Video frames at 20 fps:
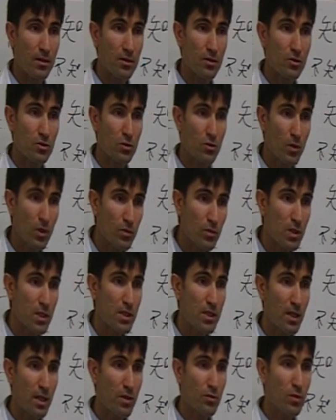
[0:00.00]
So when we
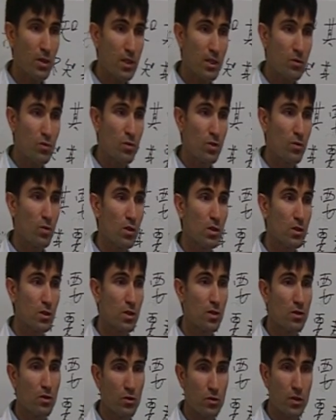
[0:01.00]
say really we want
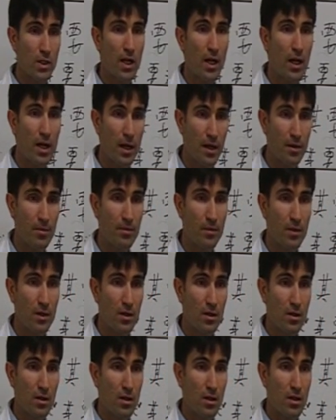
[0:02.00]
to know time,
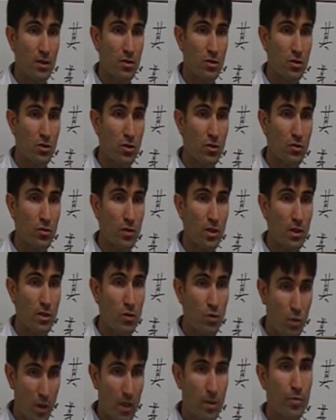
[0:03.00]
it's not really
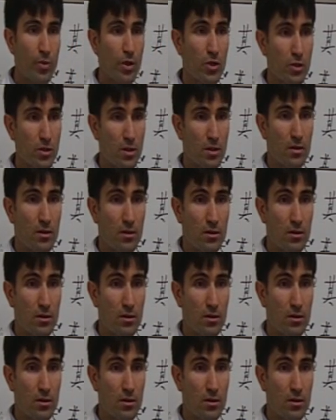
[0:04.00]
one person.